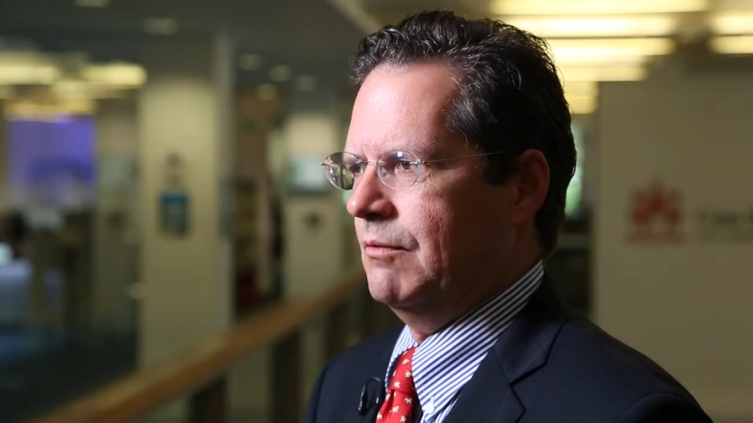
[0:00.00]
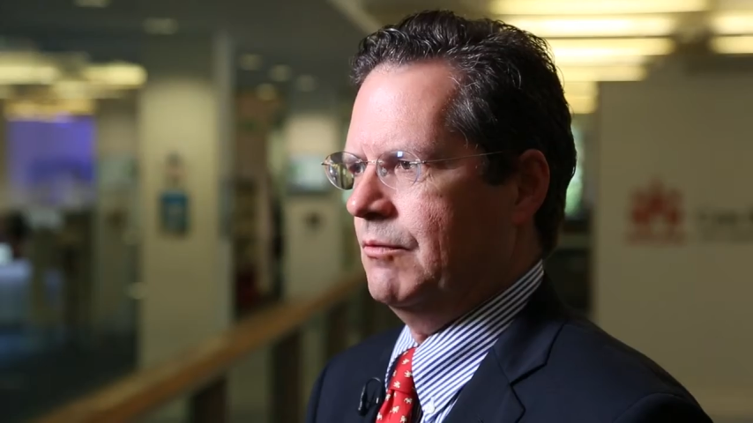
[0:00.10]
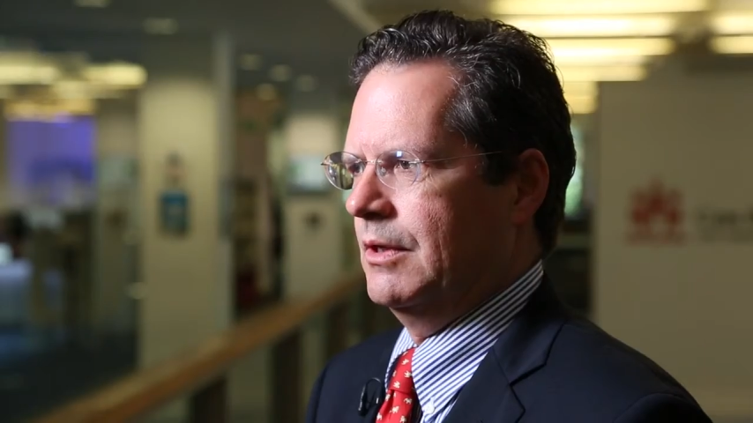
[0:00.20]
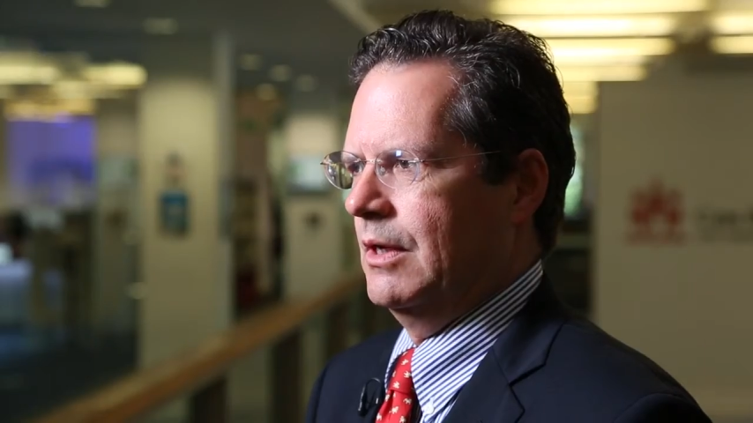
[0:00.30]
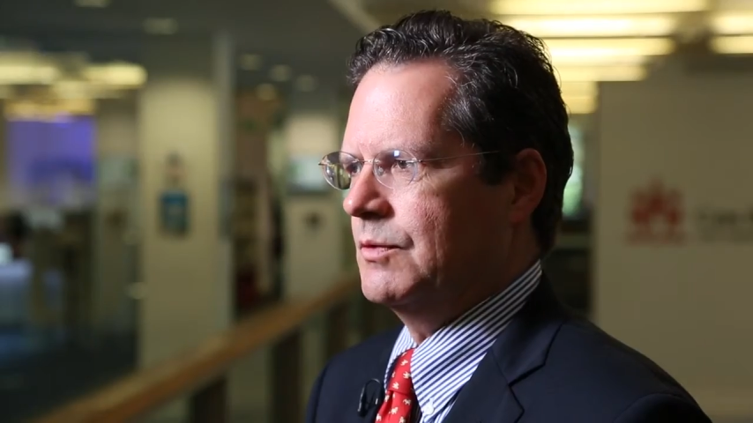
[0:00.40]

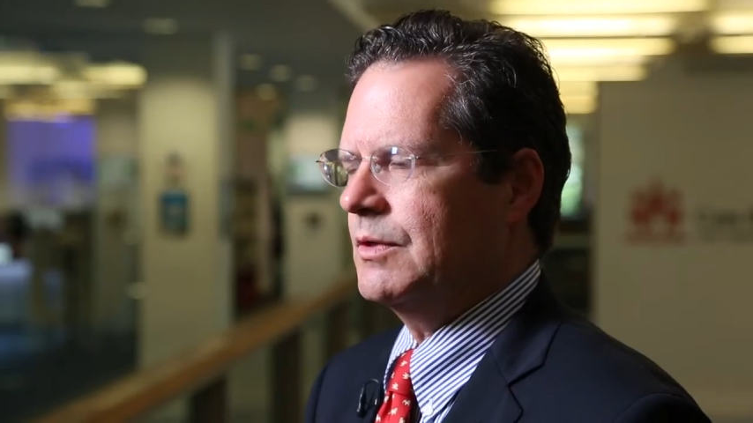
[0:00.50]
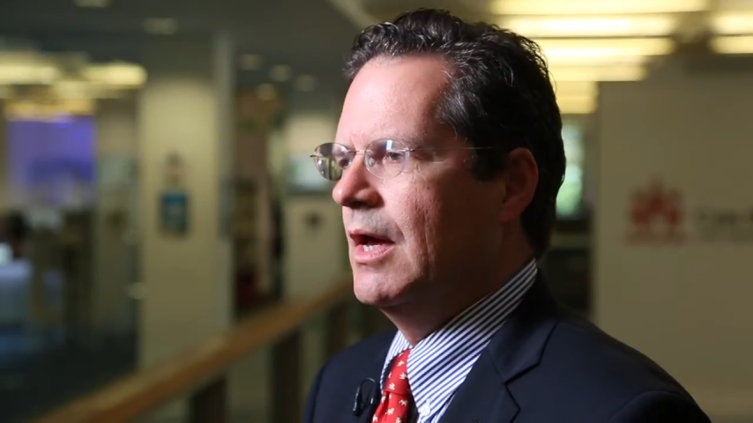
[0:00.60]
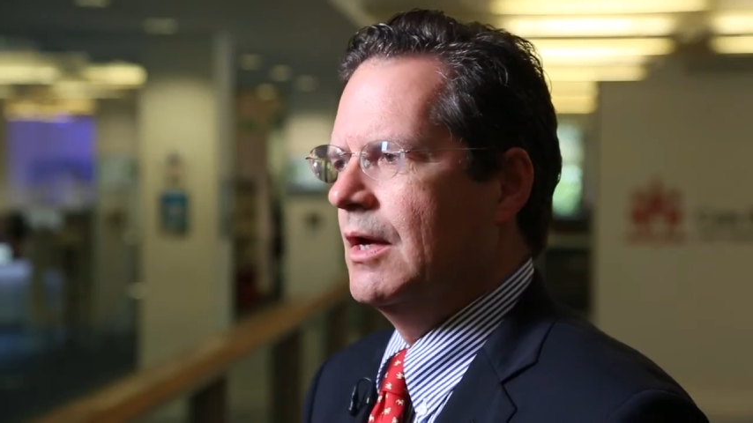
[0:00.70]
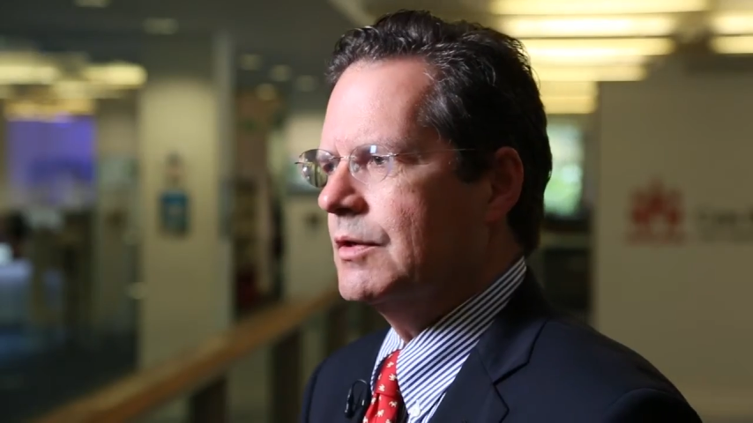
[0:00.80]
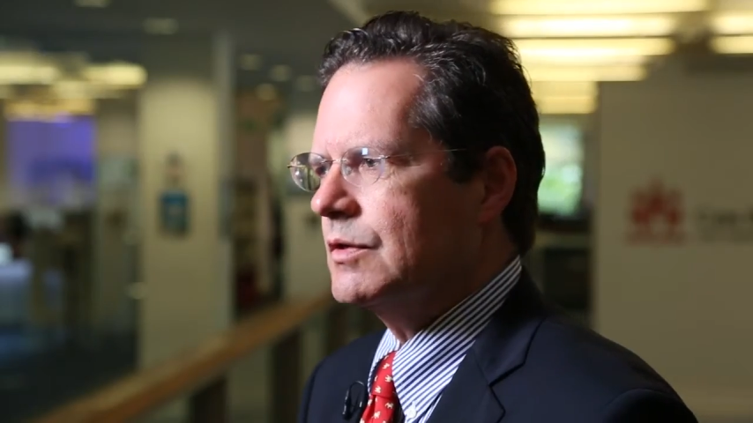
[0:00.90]
several years,
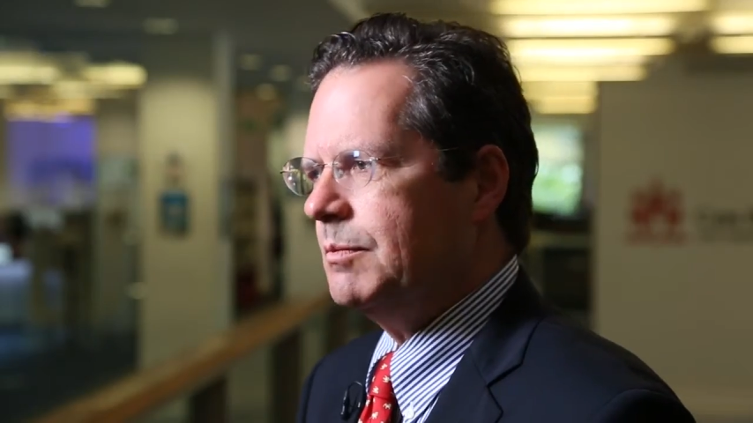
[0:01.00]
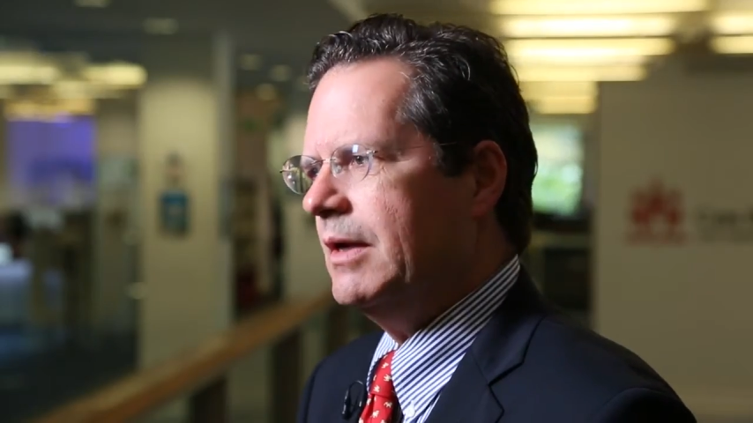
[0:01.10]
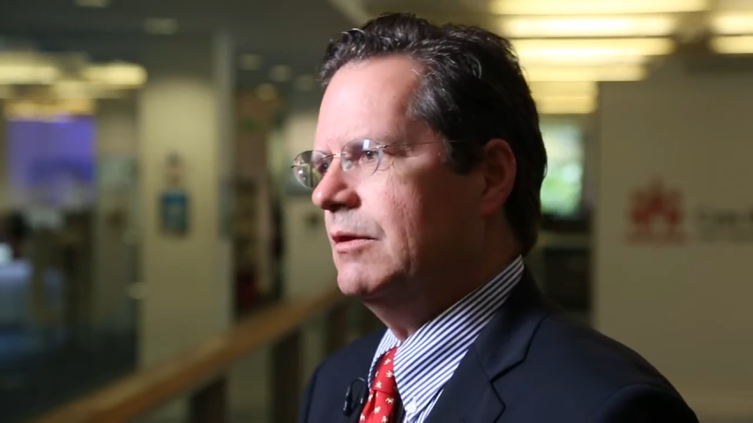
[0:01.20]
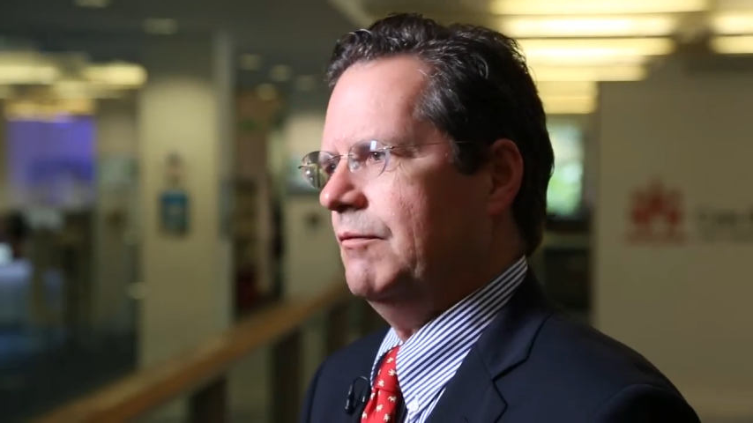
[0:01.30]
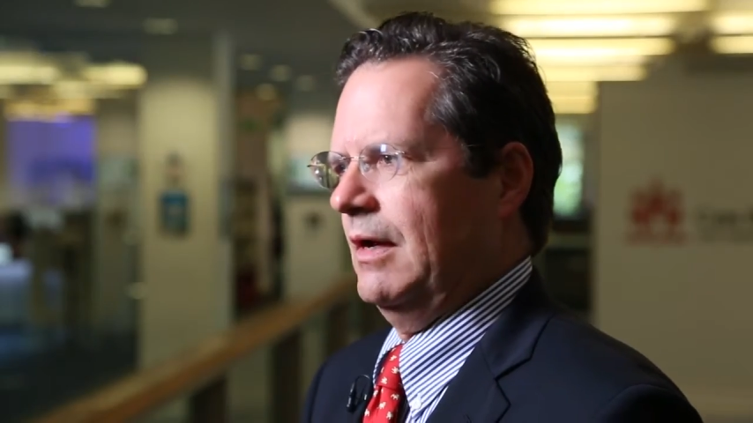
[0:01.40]

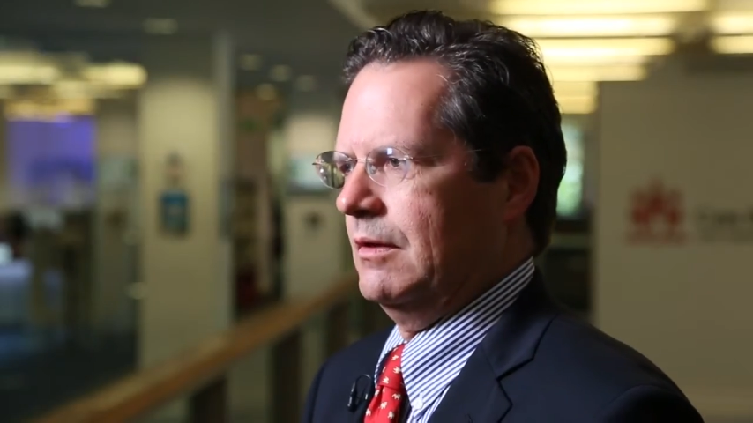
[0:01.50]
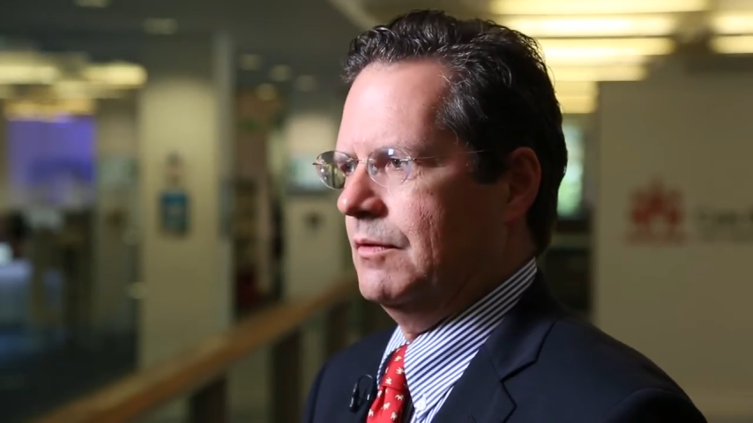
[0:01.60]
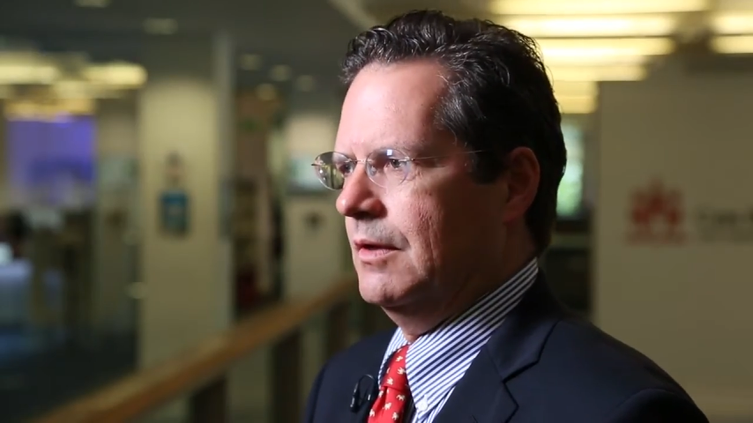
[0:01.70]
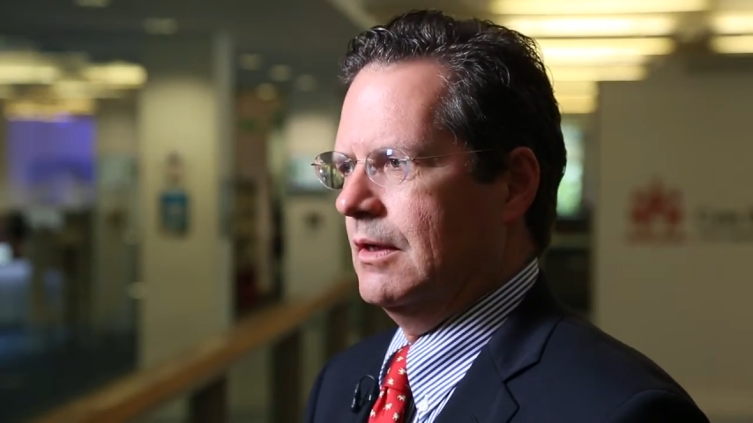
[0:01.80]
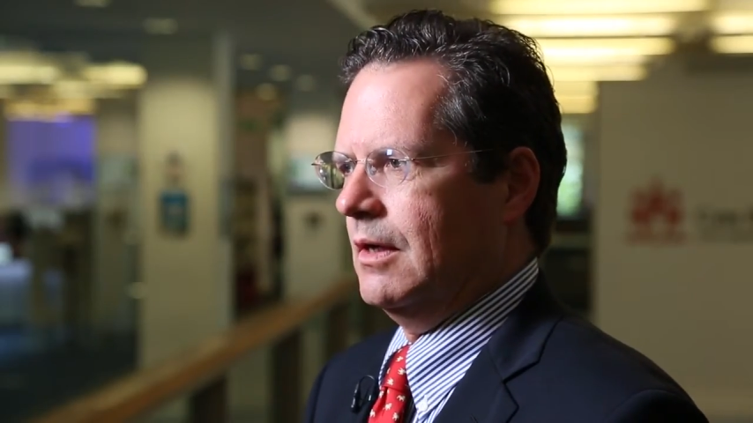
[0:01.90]
despite the fact that
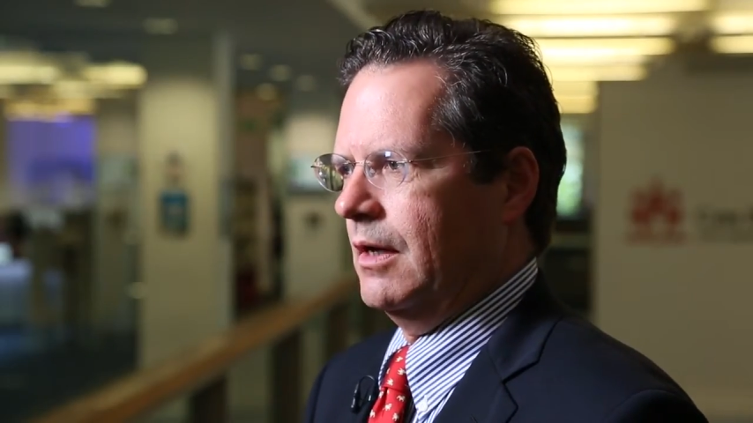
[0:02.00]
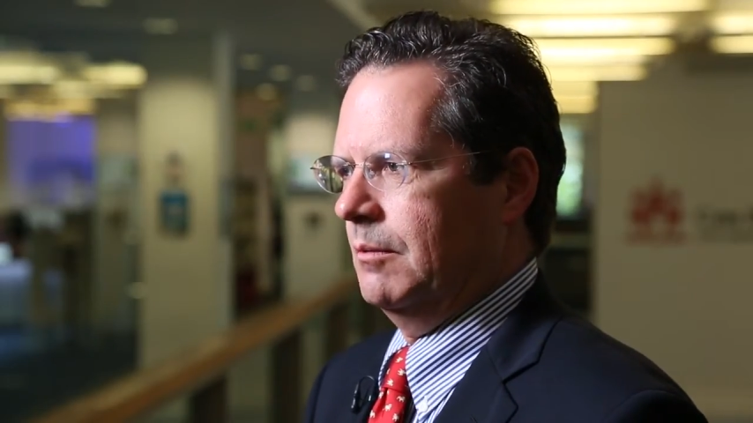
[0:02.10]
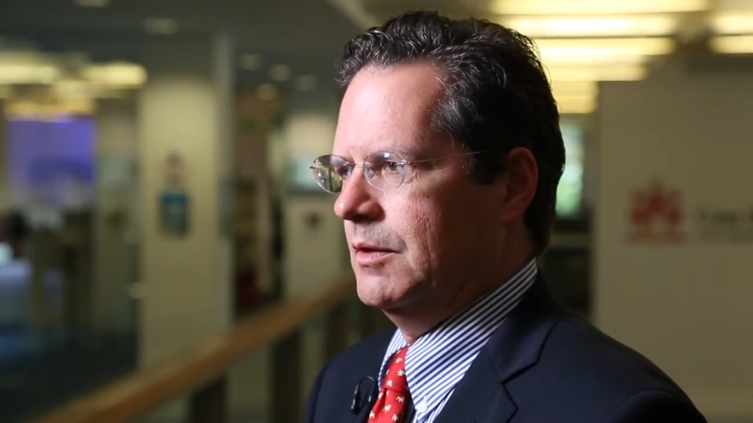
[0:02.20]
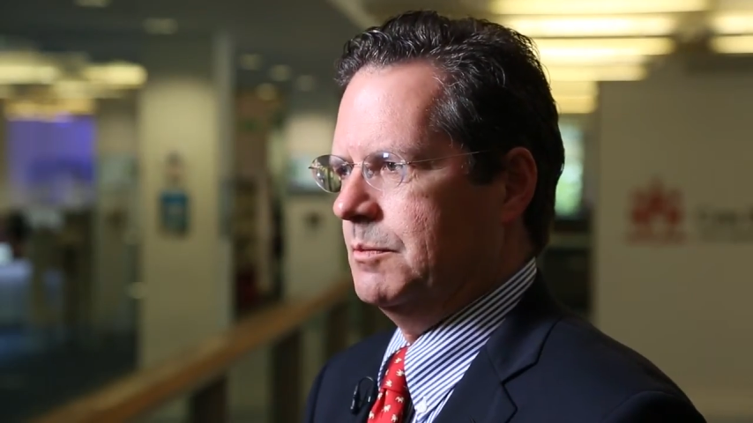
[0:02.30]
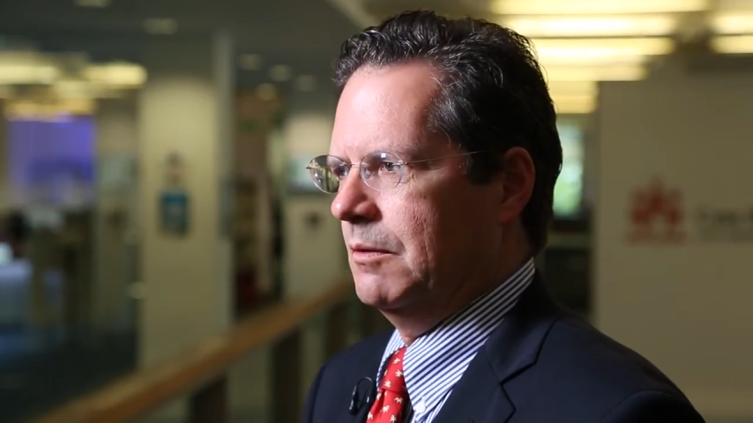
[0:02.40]
the
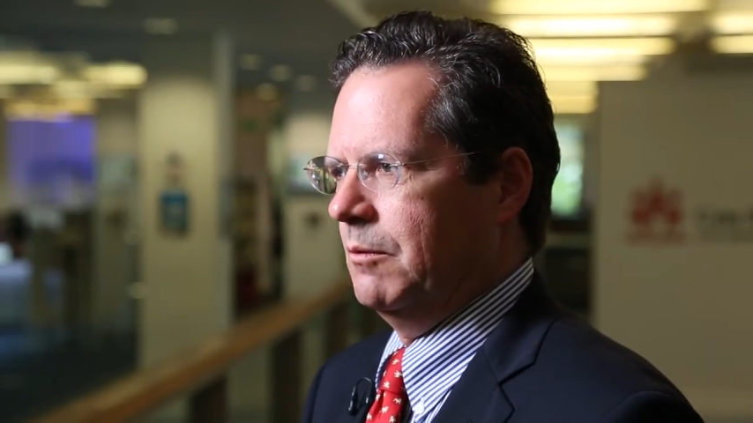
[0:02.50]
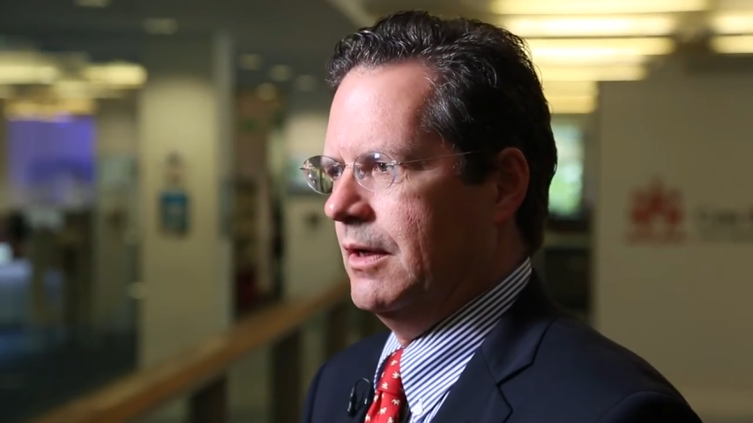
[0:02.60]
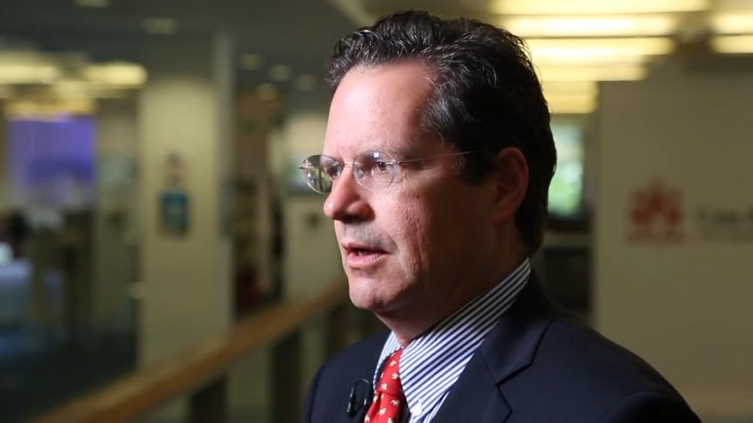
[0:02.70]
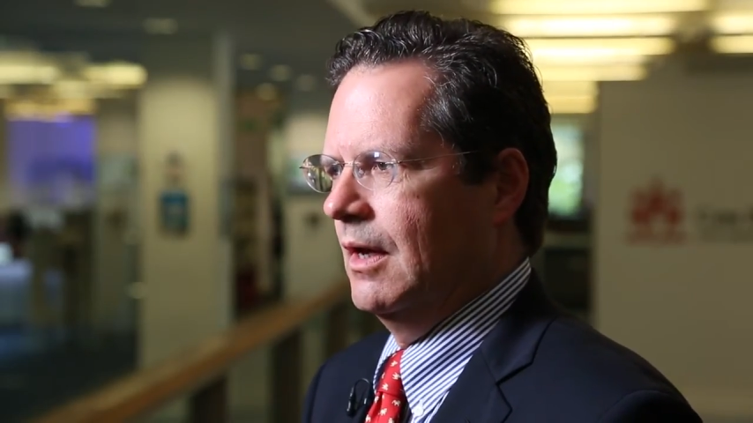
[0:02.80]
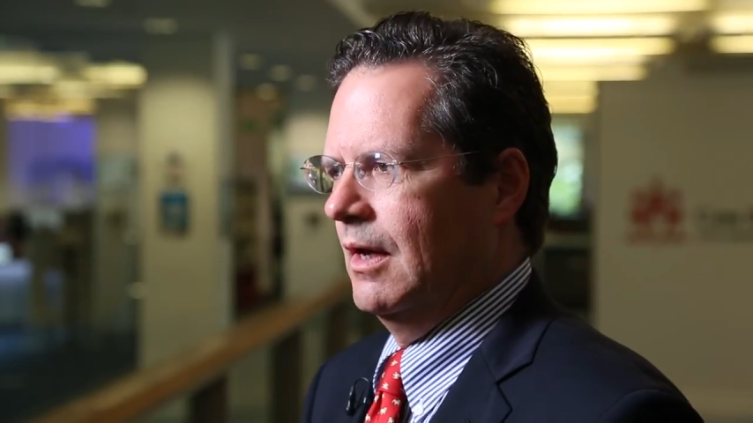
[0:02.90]
economy's been weak